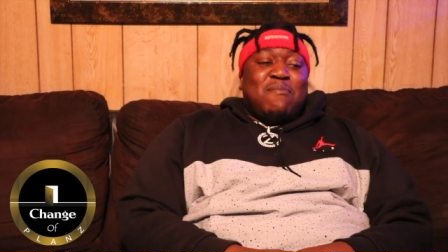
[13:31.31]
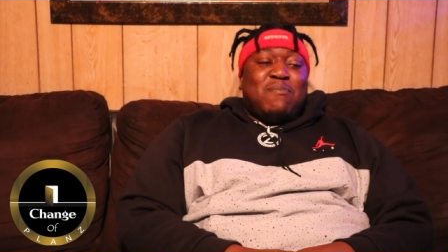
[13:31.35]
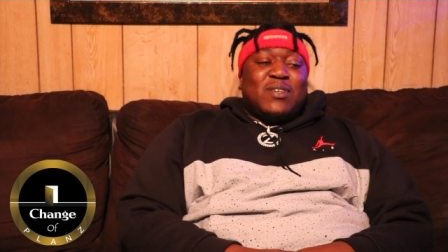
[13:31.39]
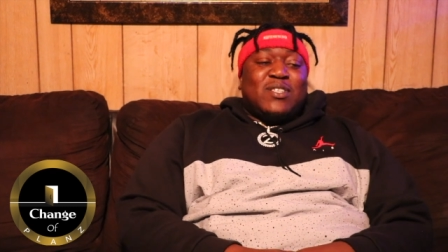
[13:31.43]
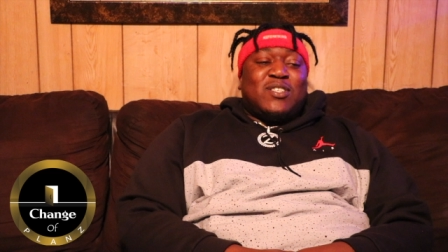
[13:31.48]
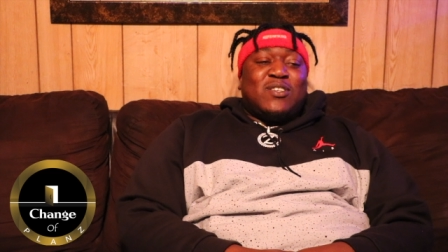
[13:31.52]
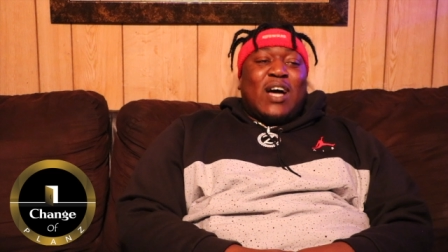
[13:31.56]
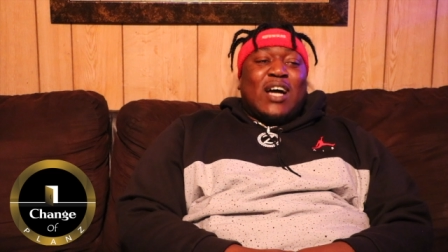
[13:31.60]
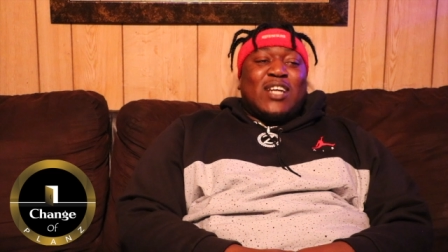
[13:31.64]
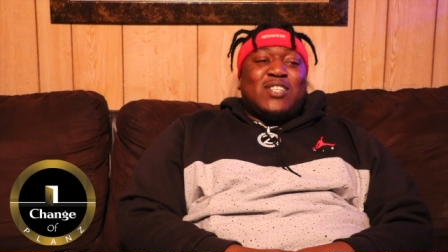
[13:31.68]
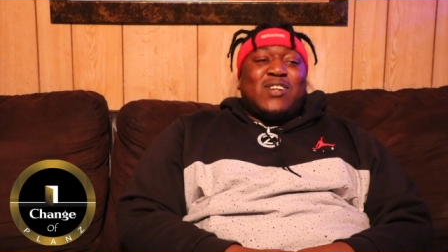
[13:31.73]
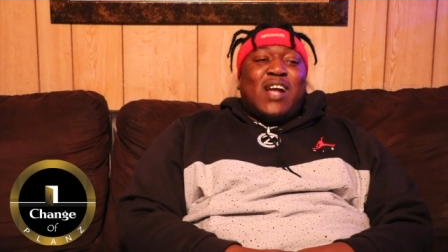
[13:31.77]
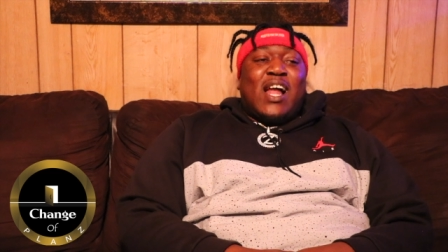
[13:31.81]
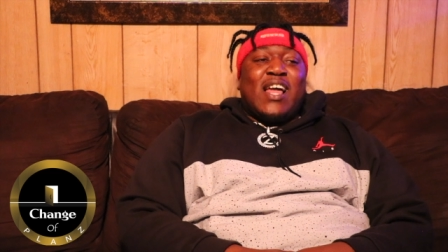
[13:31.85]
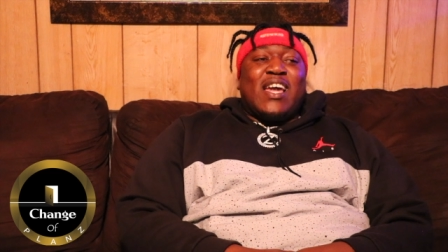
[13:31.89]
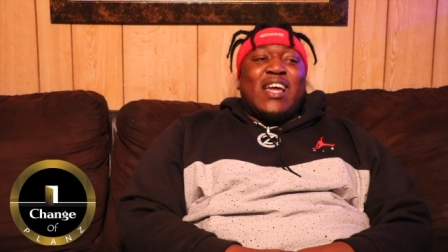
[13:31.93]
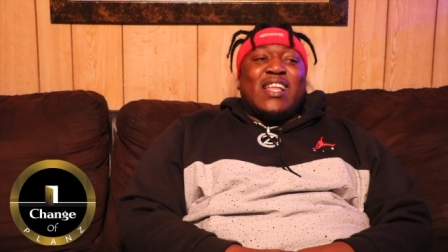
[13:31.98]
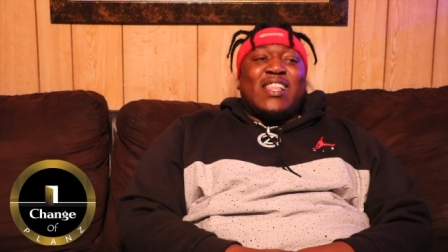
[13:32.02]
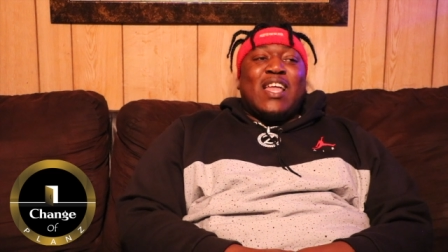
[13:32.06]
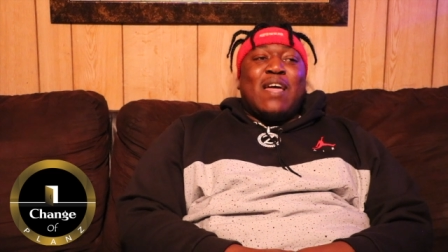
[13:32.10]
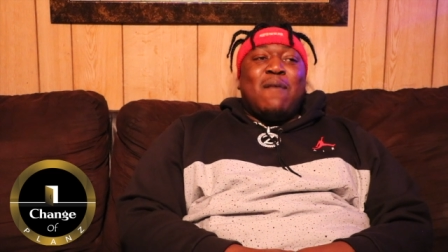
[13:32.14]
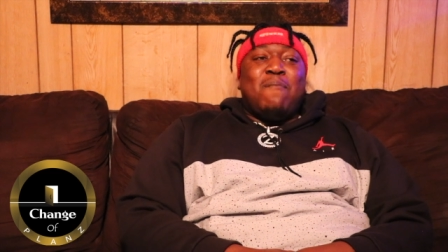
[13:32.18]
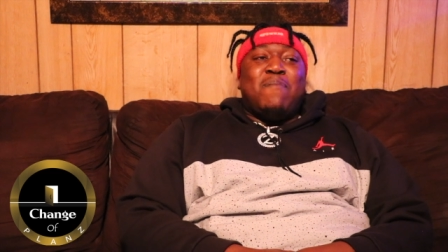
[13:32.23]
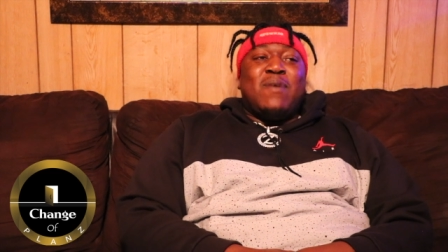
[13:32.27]
But so I try to
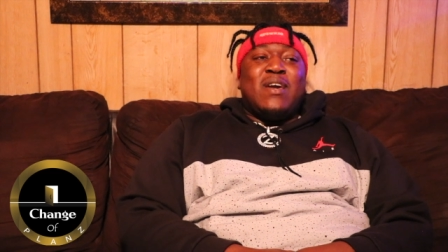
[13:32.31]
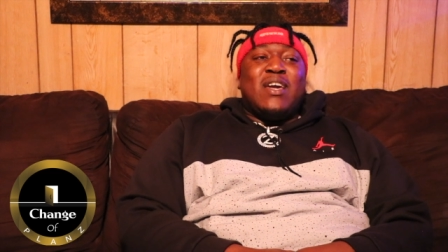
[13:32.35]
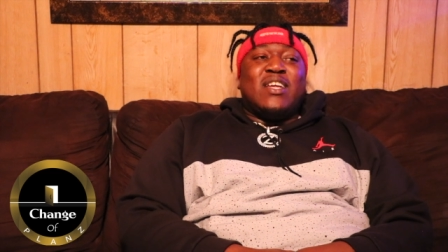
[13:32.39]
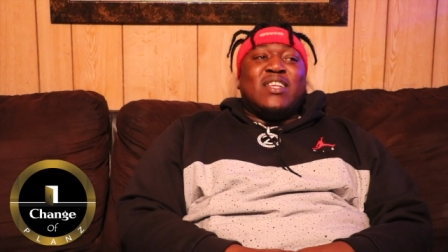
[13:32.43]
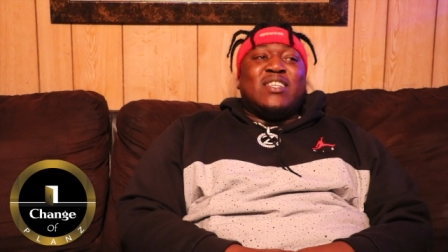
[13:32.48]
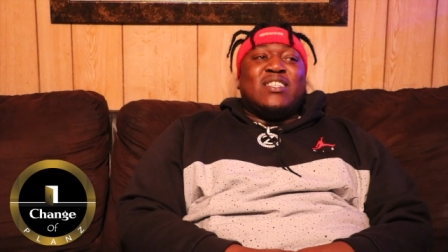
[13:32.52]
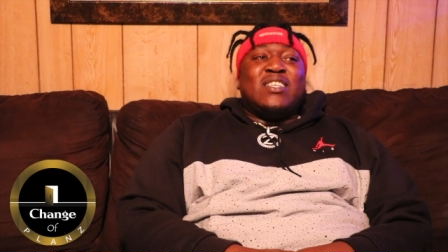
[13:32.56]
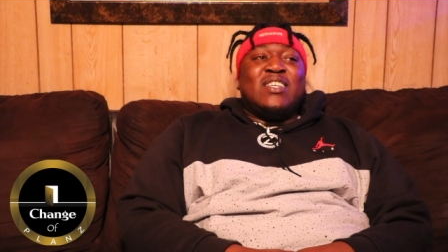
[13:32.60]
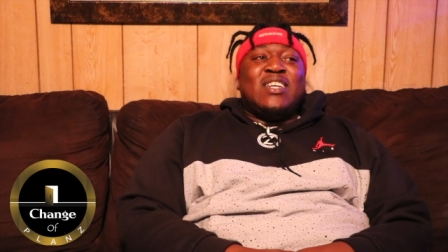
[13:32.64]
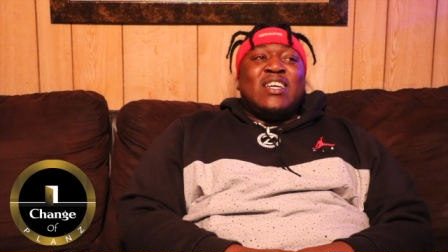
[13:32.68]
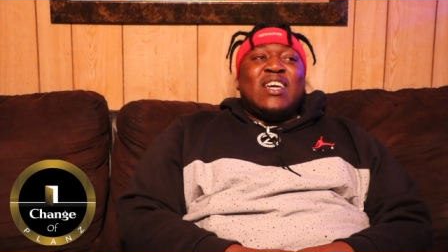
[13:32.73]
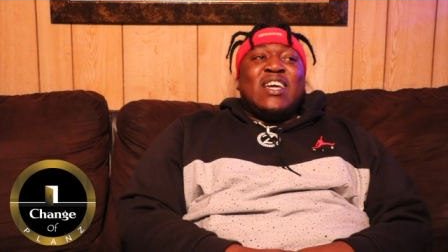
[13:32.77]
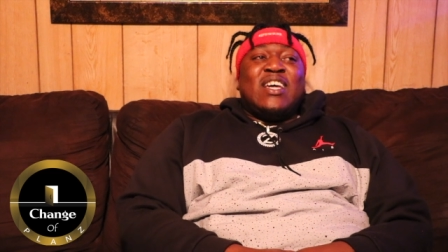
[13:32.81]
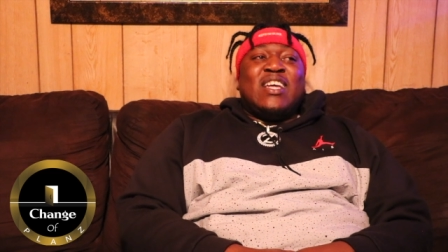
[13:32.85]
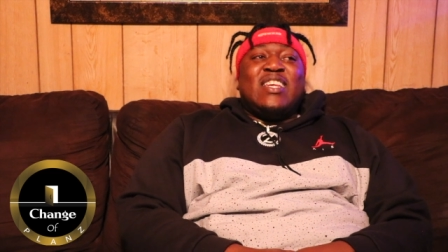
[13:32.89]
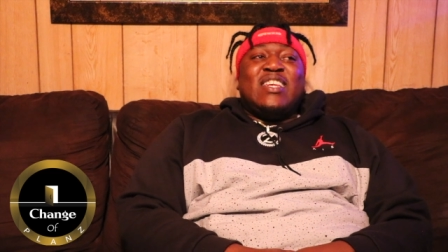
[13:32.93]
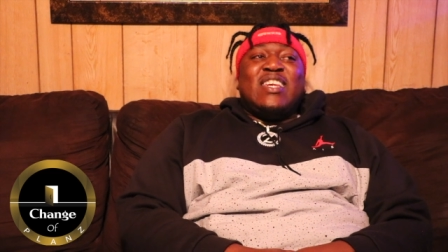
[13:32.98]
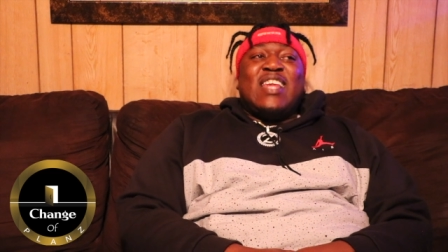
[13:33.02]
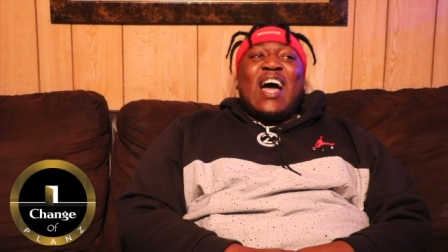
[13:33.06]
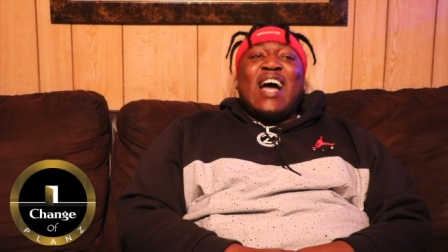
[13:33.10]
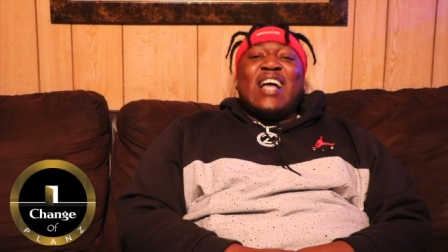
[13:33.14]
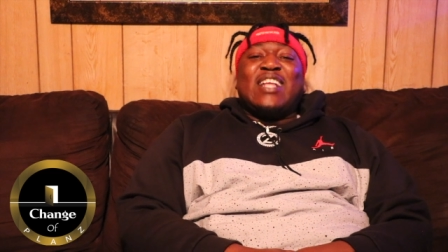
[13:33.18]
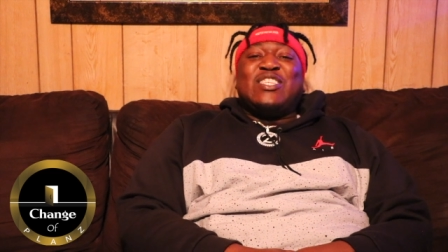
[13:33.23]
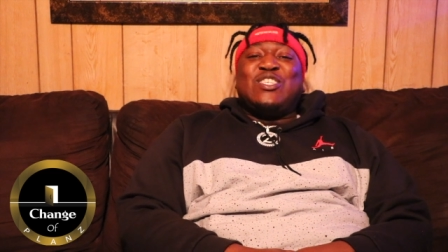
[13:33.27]
get that bitch
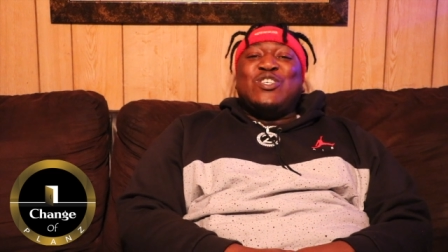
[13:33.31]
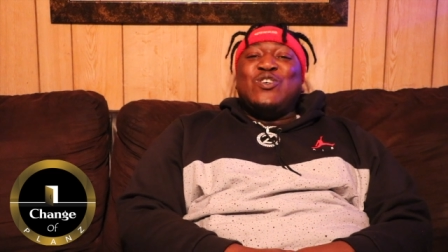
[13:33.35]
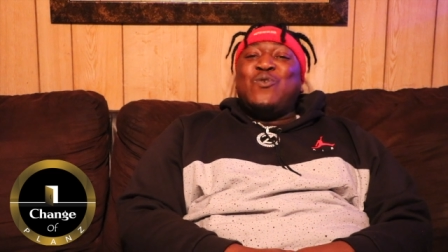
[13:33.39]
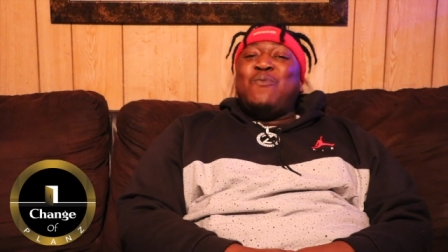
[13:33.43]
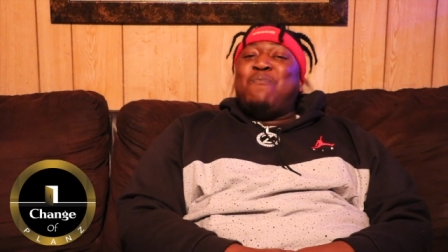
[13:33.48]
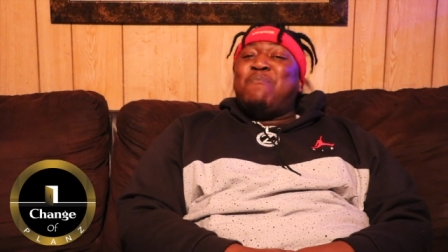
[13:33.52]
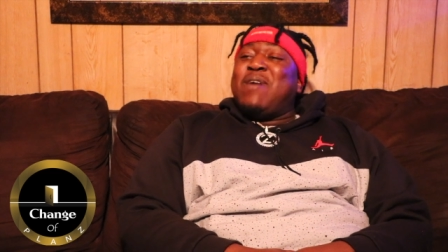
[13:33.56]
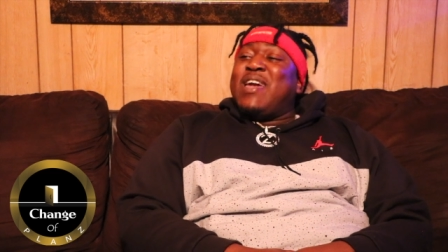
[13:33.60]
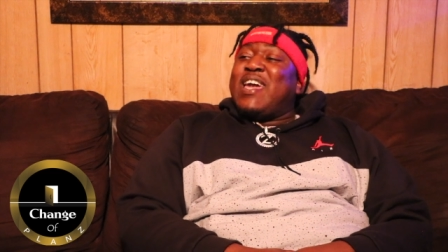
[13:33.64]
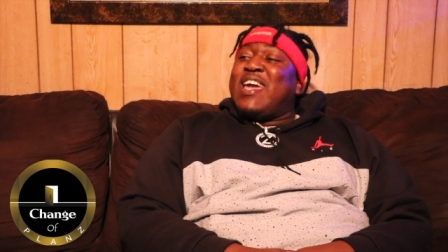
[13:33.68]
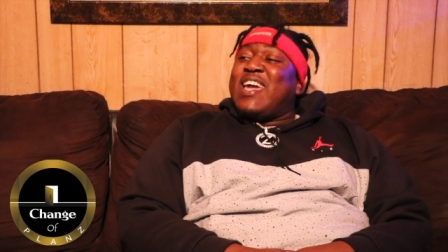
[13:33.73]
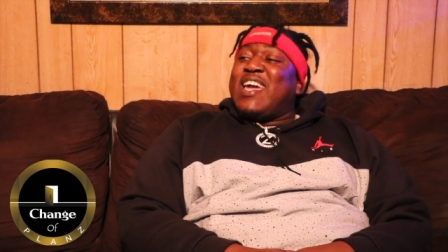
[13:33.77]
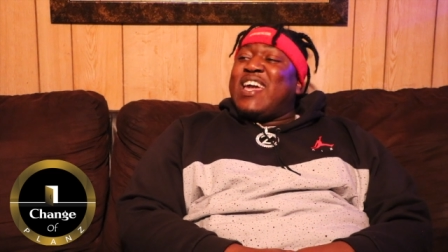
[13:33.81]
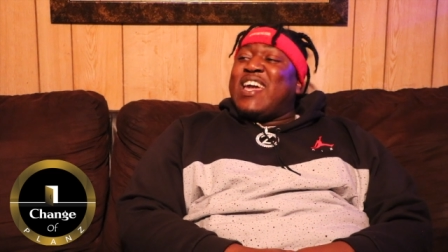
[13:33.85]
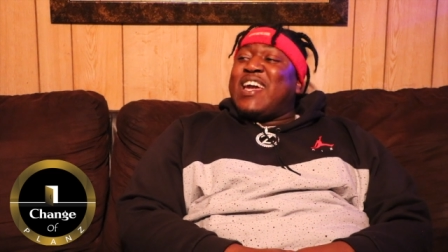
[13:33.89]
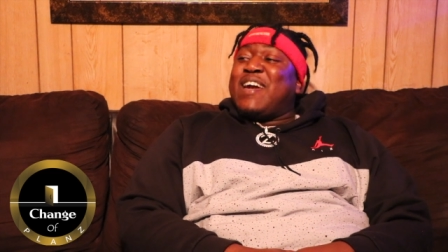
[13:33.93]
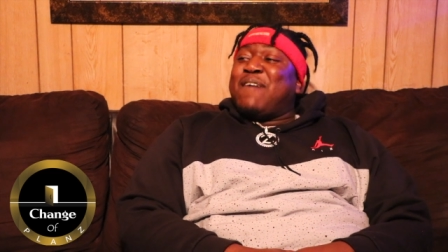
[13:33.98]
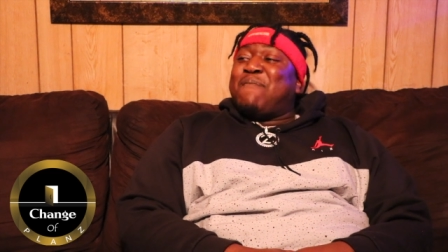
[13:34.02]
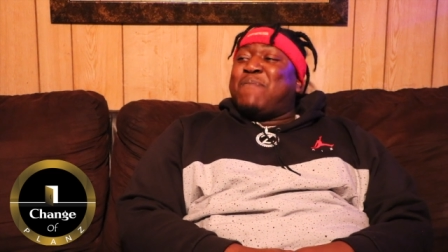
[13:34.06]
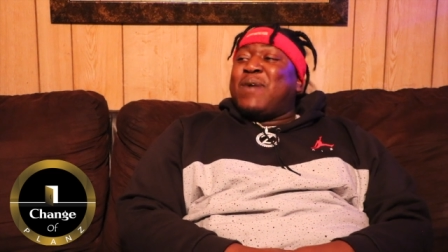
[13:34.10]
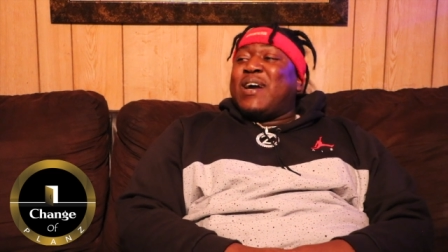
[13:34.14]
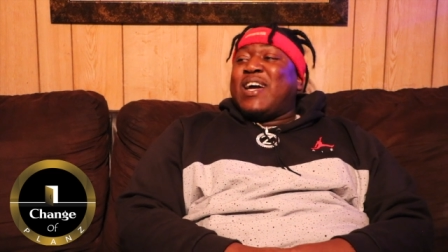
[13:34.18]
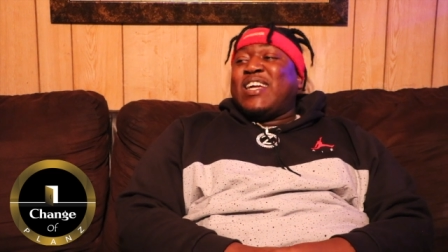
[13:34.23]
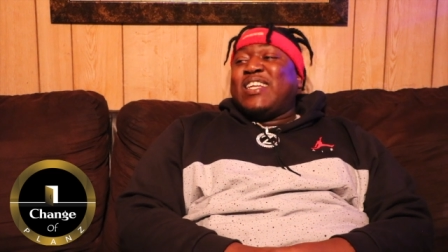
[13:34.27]
not too
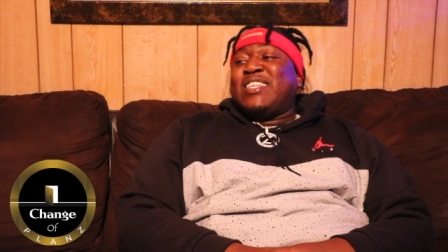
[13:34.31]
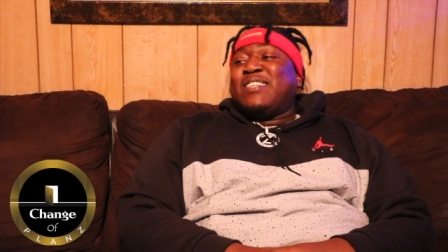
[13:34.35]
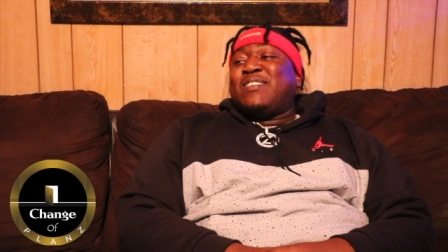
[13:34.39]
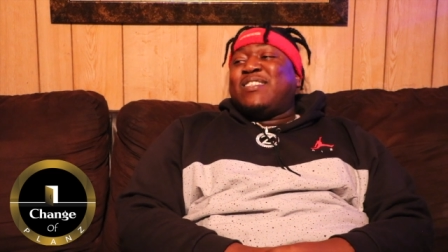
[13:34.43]
big, but